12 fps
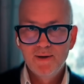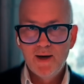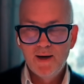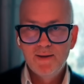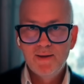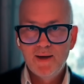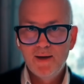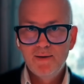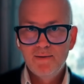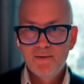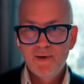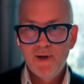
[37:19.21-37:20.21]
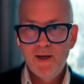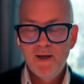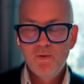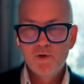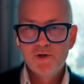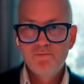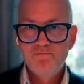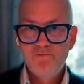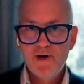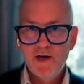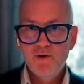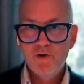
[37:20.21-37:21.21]
And then he was
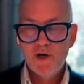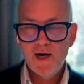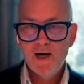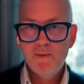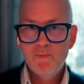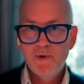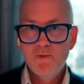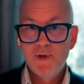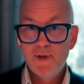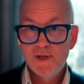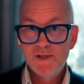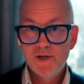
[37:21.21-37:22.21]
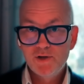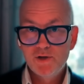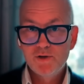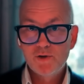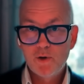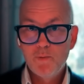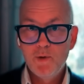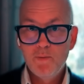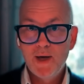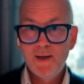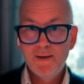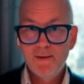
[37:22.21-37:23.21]
very unhappy with decisions that we
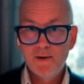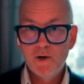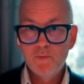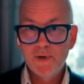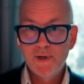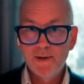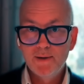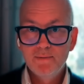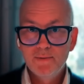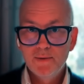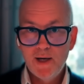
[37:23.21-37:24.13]
made in the company.